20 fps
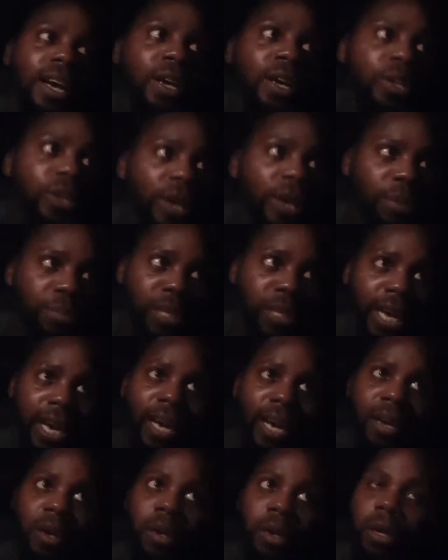You know what I'm
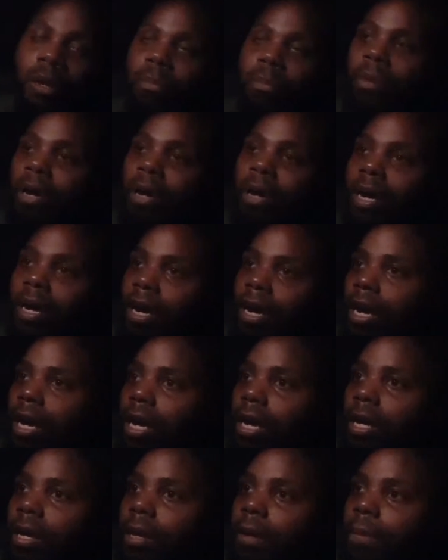saying? But